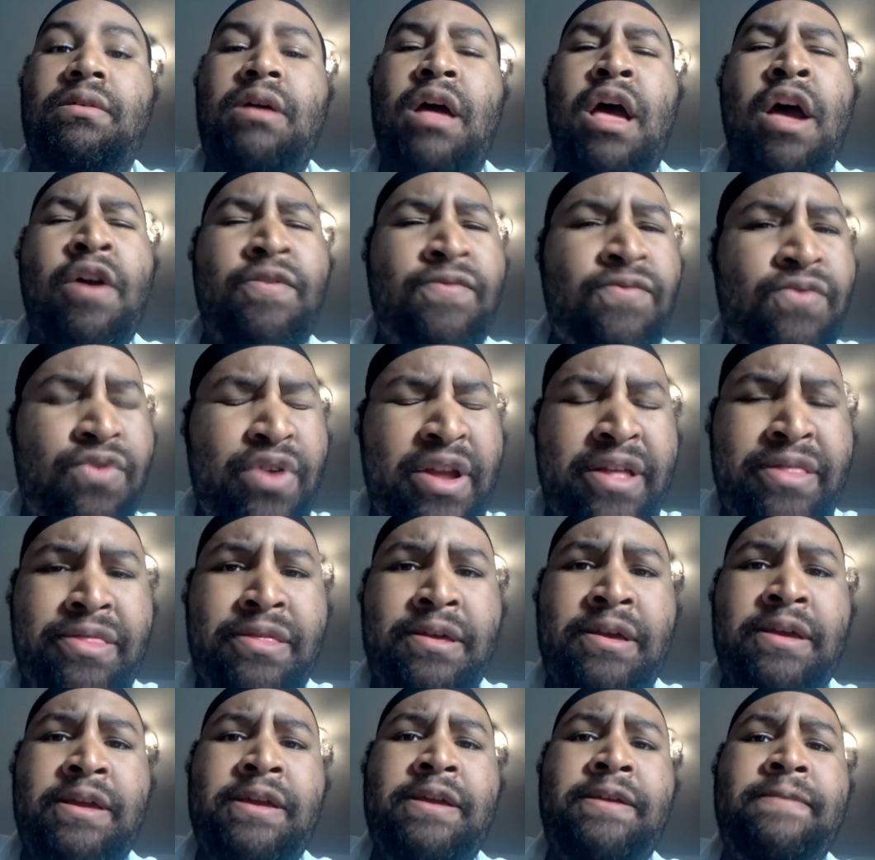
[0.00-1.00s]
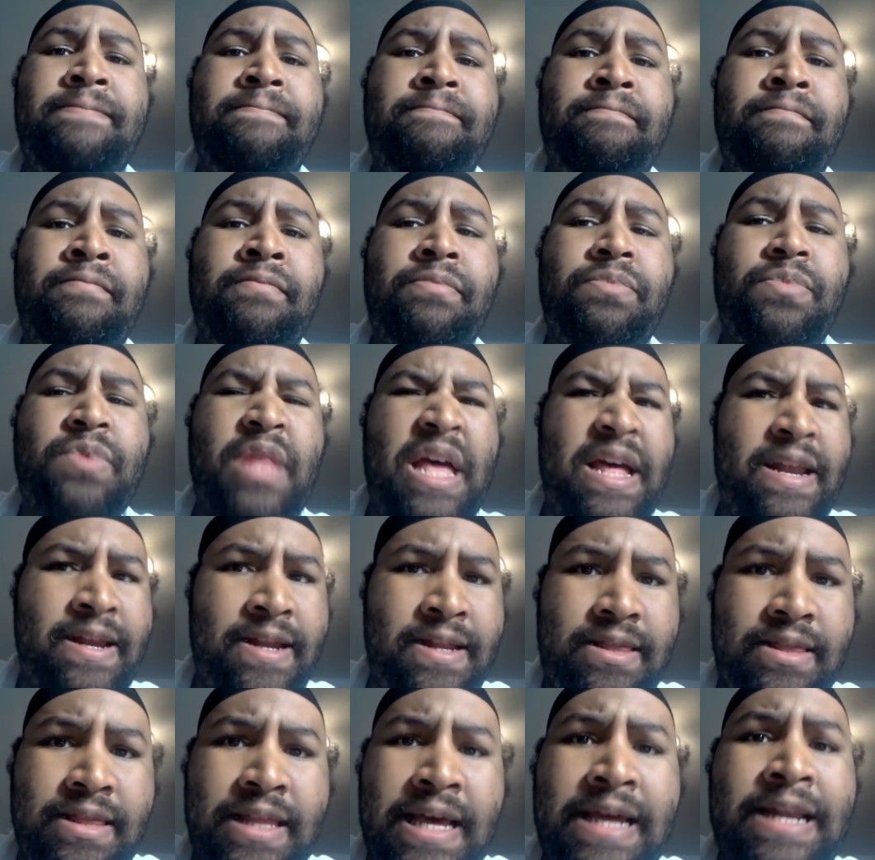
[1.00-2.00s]
Everything that
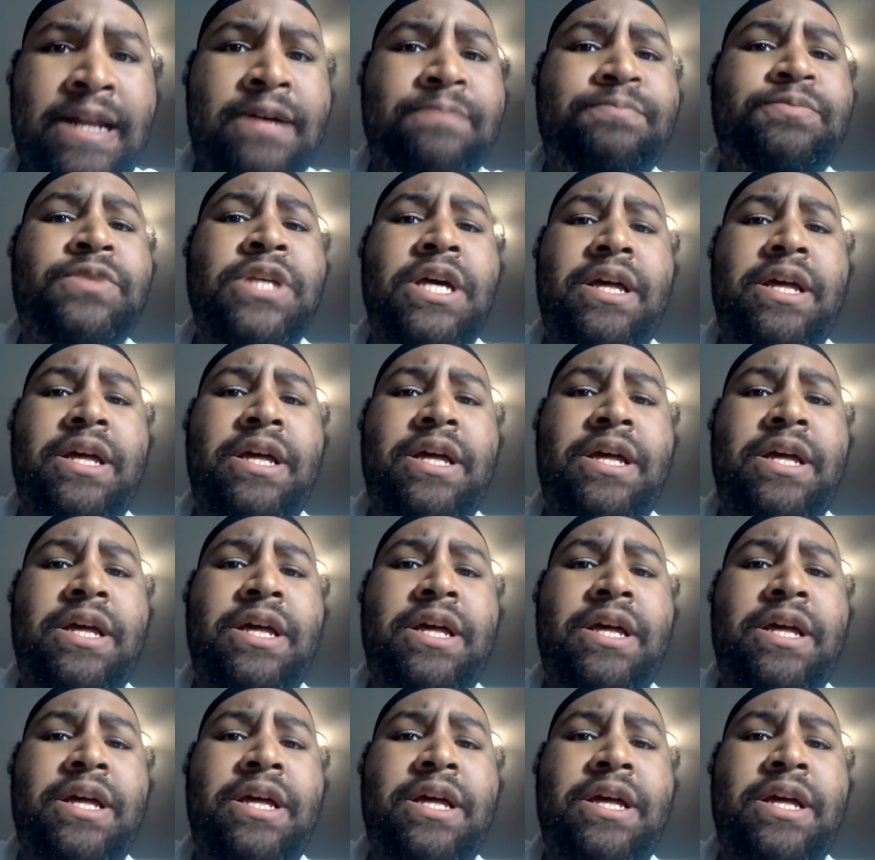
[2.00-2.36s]
it led up